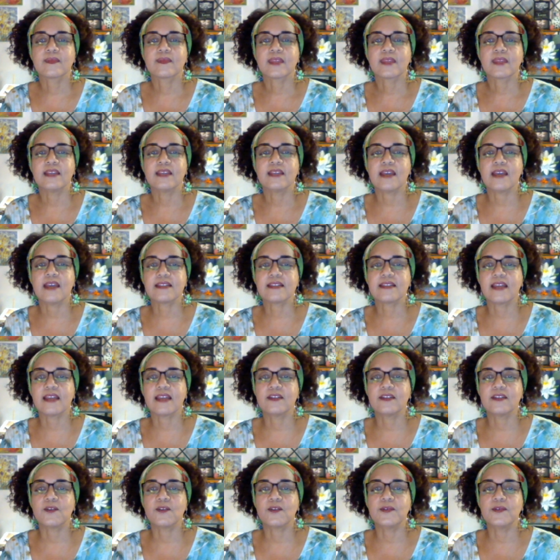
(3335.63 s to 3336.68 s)
yes, I
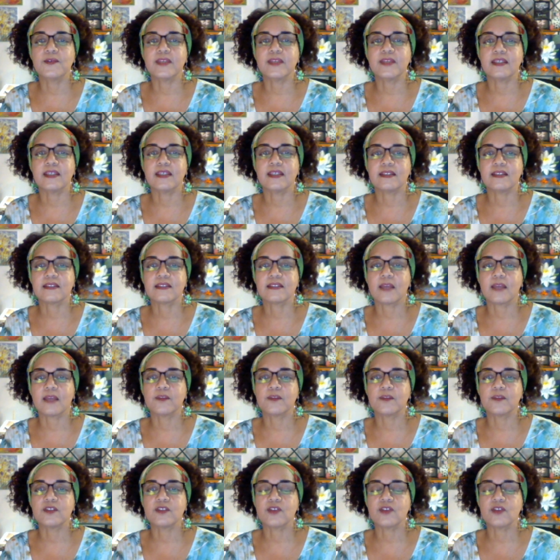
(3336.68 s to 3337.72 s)
know who he is. I'm
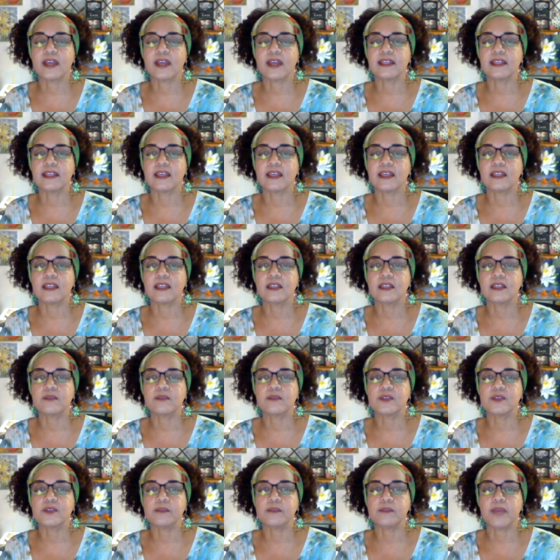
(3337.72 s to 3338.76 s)
going to try to get
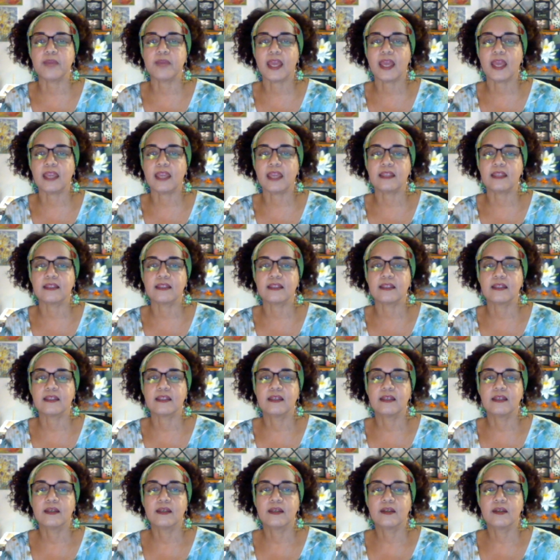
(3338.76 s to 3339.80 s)
him to paint
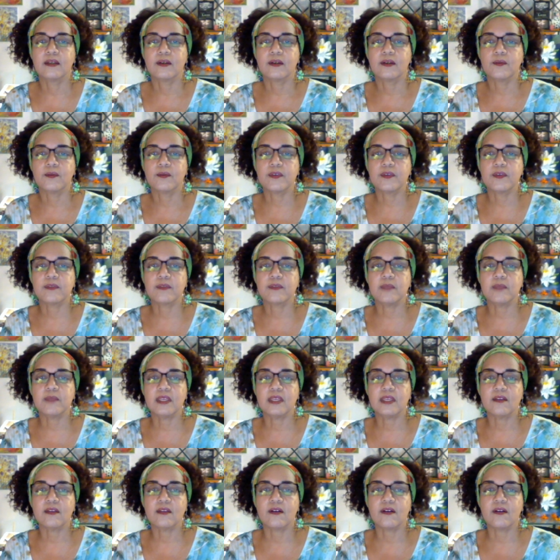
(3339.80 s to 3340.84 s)
with
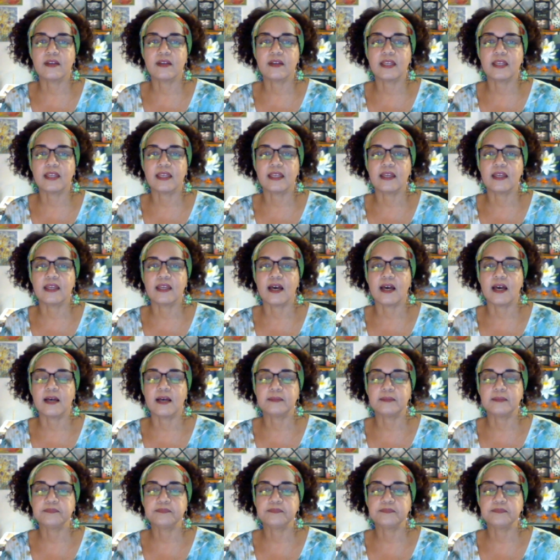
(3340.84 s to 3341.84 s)
me on a, um,